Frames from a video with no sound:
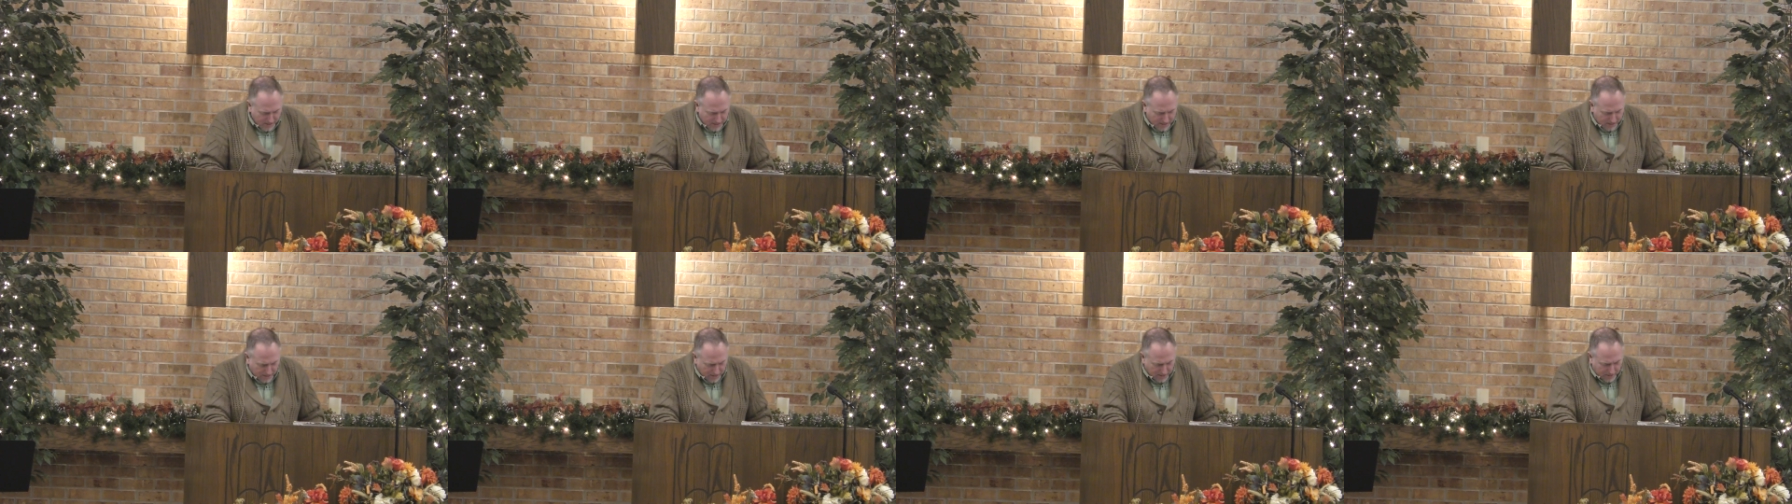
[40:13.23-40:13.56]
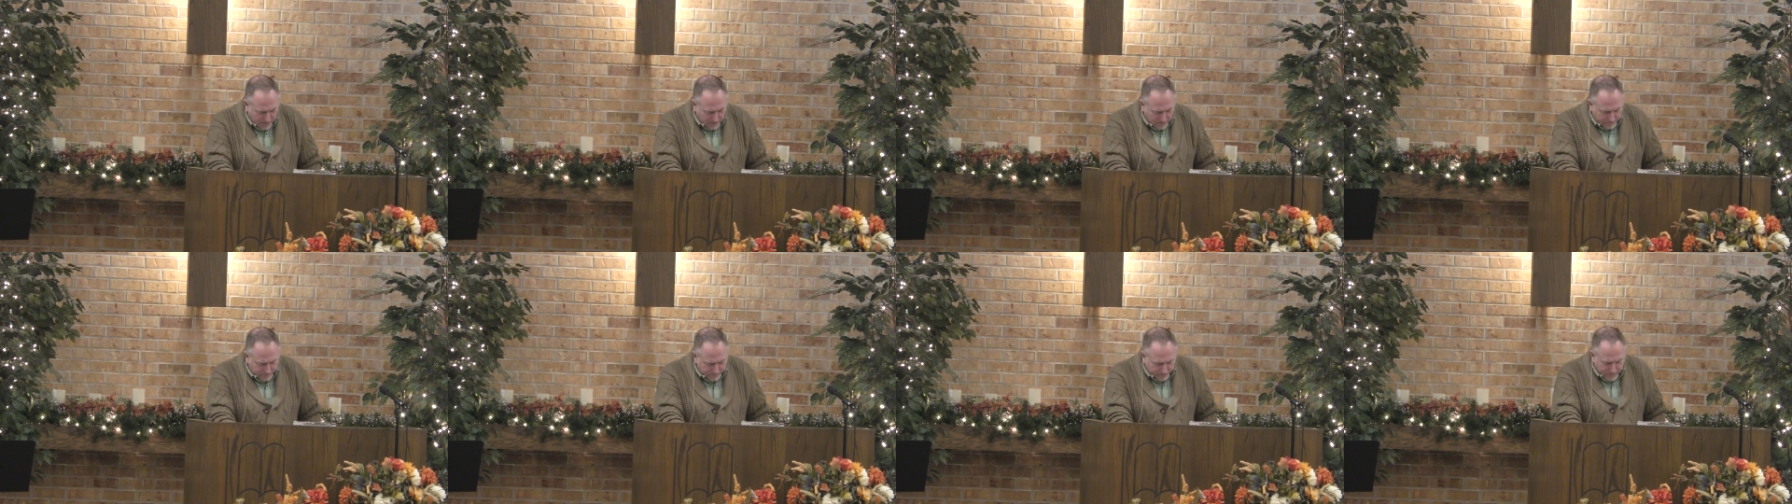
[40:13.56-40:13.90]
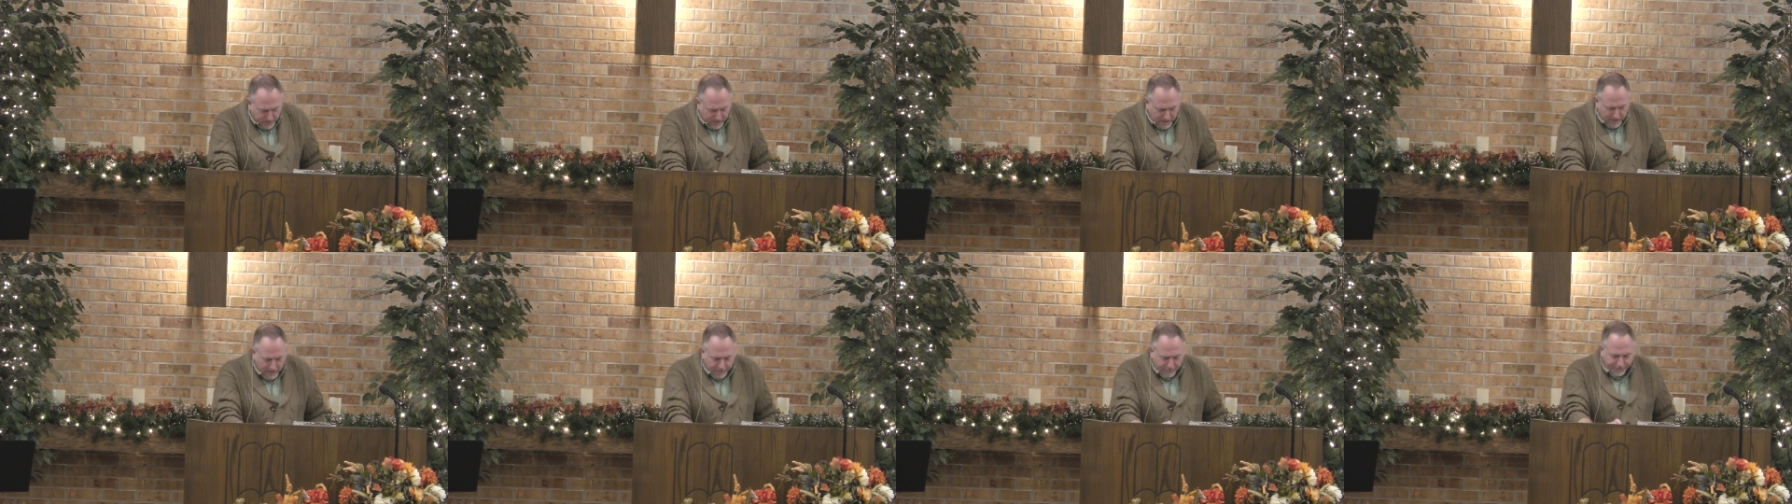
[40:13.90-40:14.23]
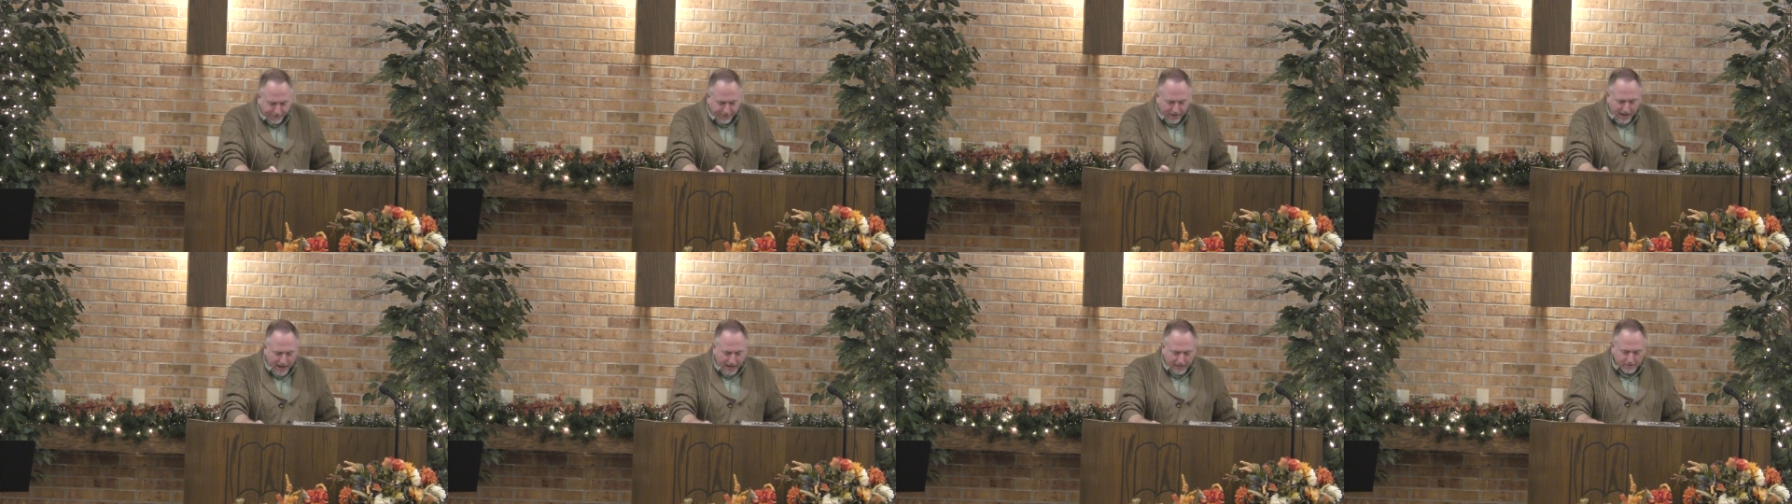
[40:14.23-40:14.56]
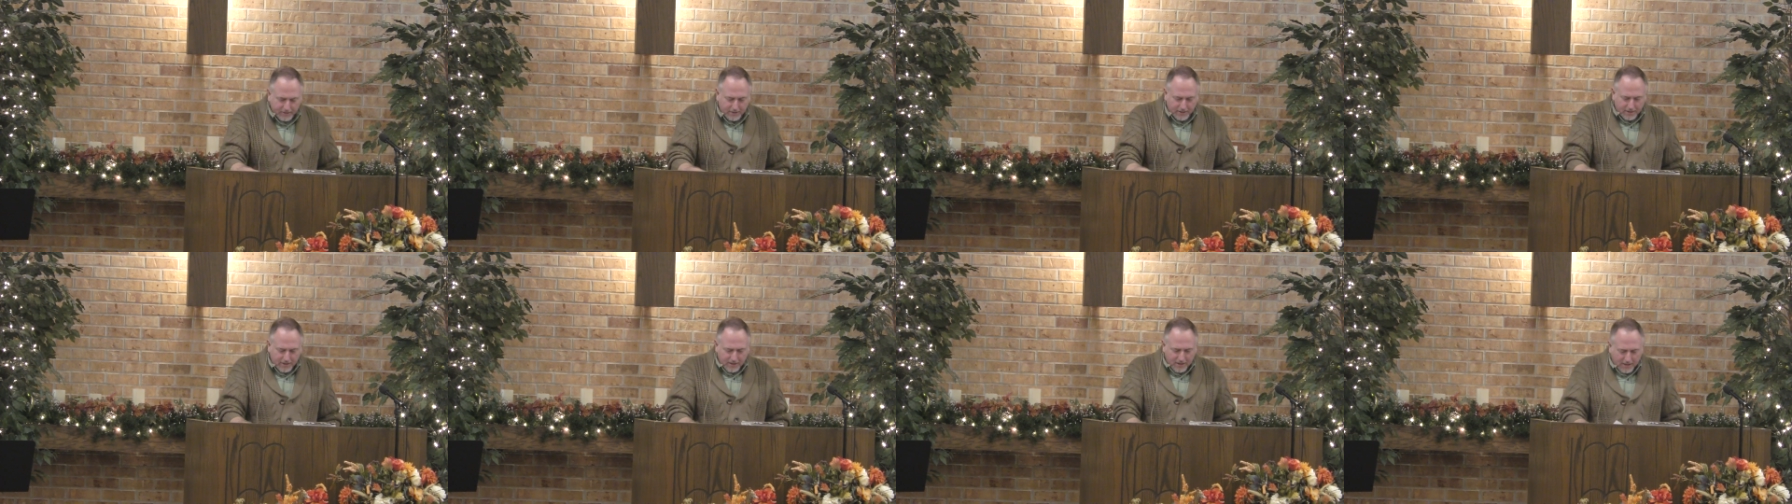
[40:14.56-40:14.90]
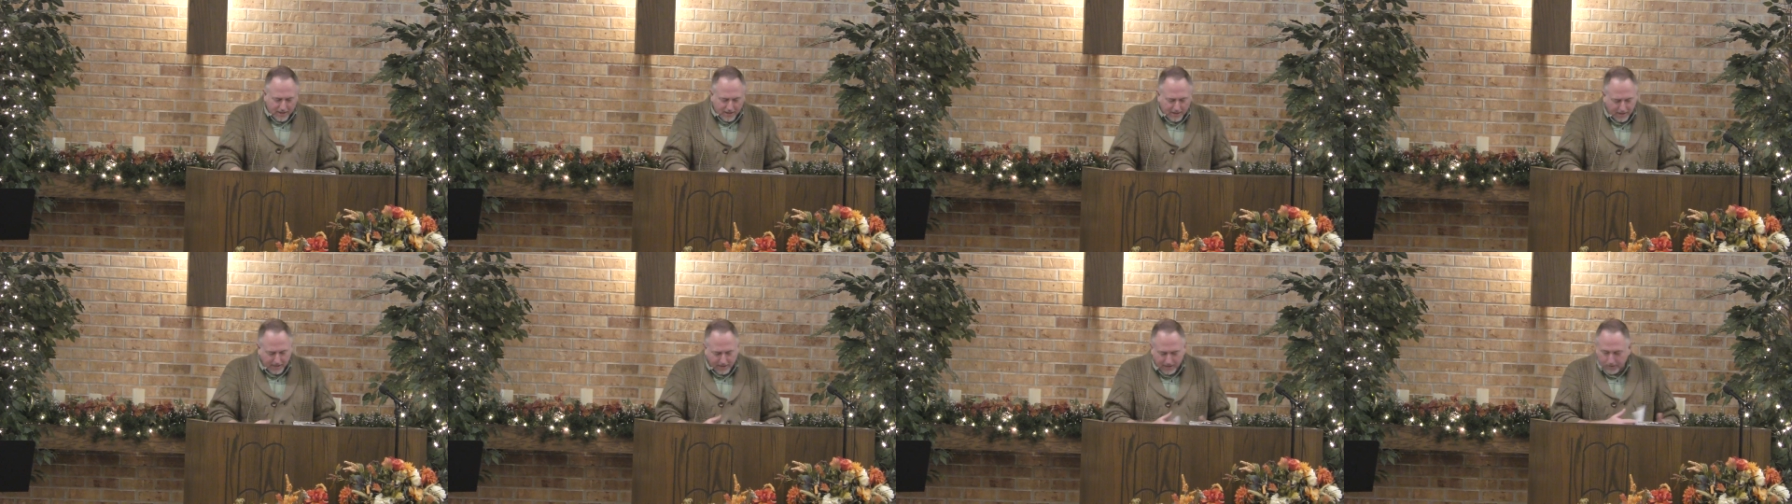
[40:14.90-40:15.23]
Uh, in fact,
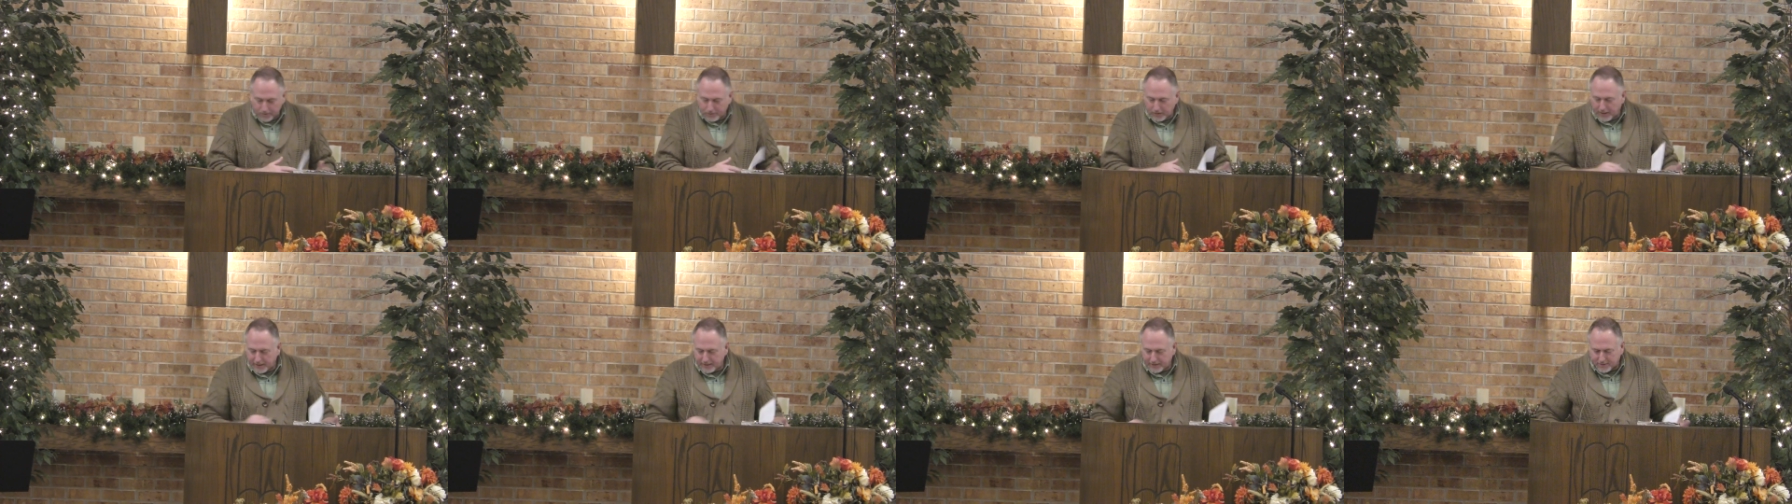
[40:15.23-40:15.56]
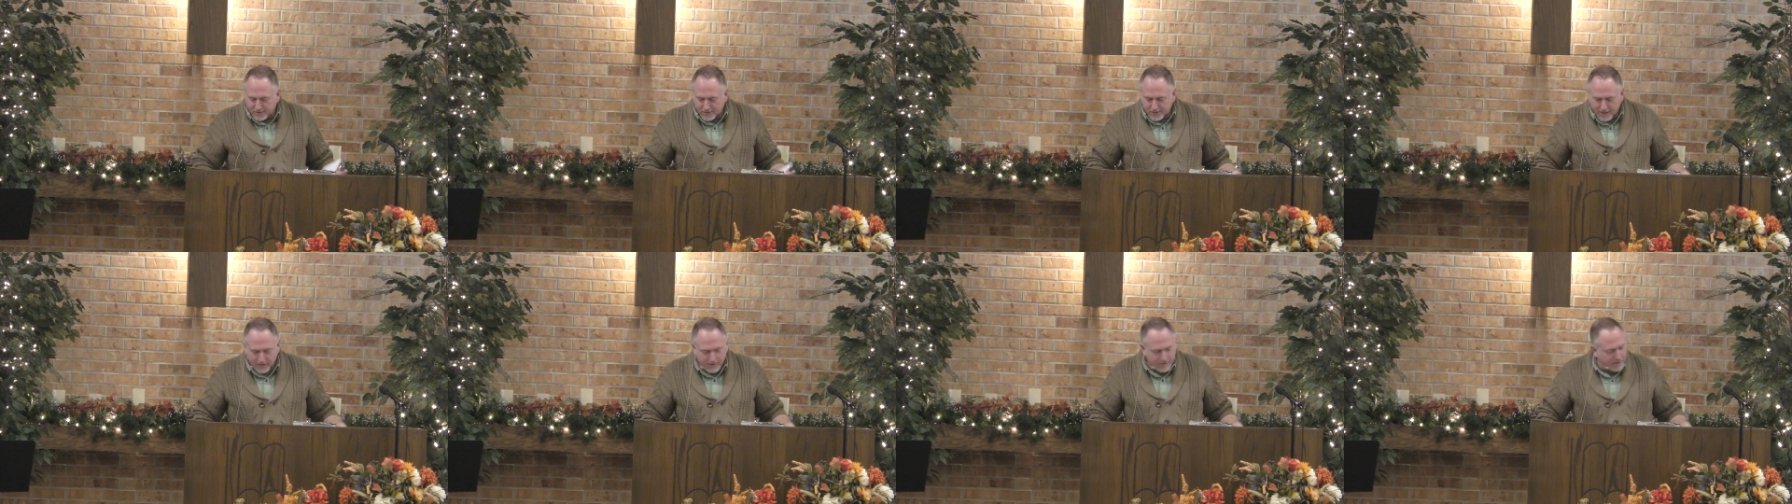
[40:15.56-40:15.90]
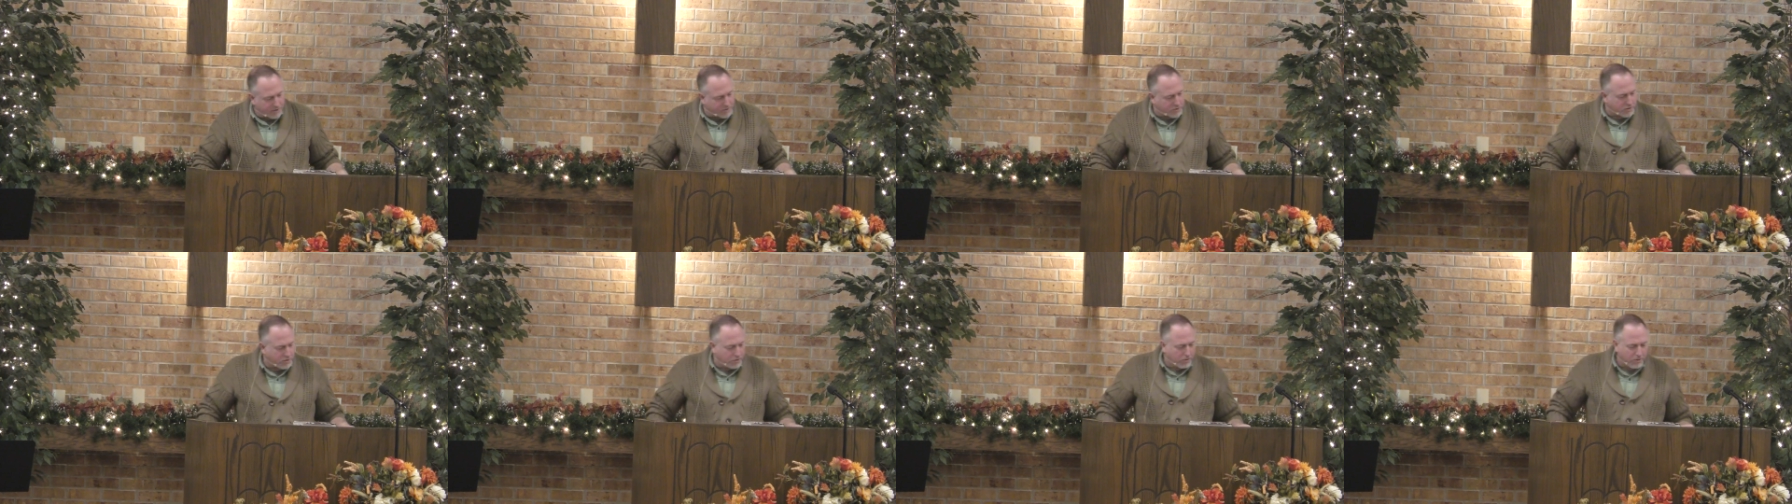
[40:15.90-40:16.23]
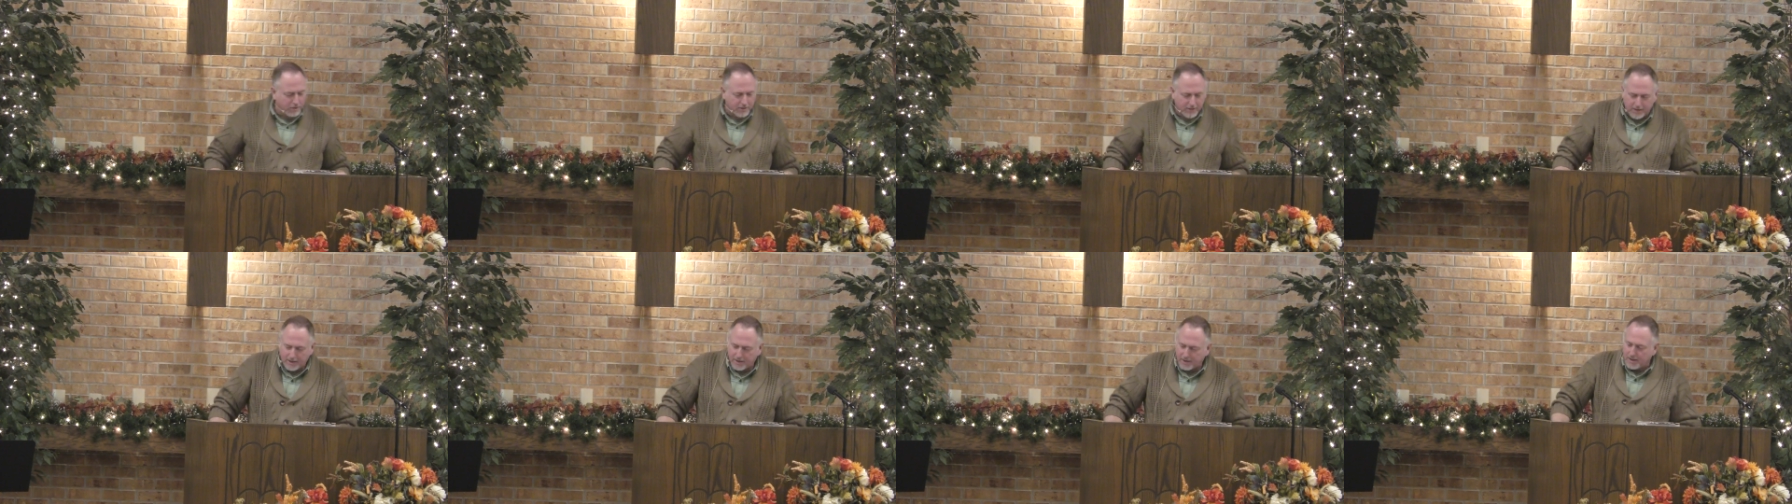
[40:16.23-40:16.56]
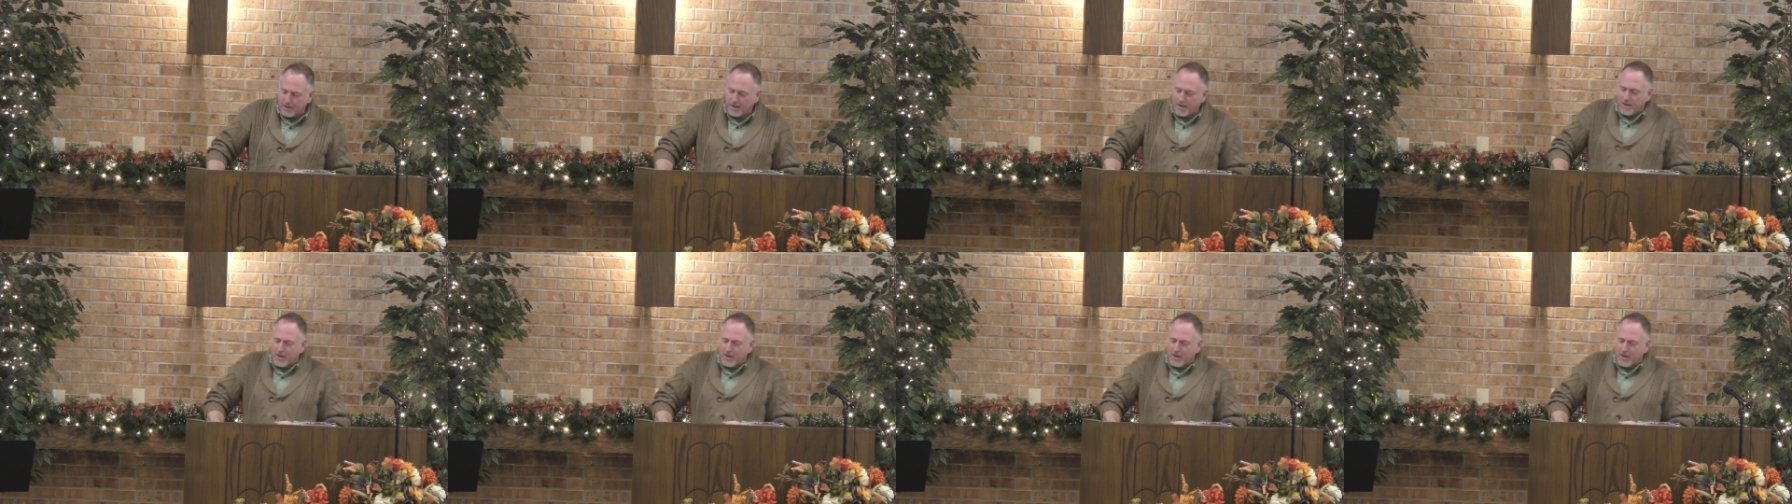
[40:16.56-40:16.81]
I would like to say this too. And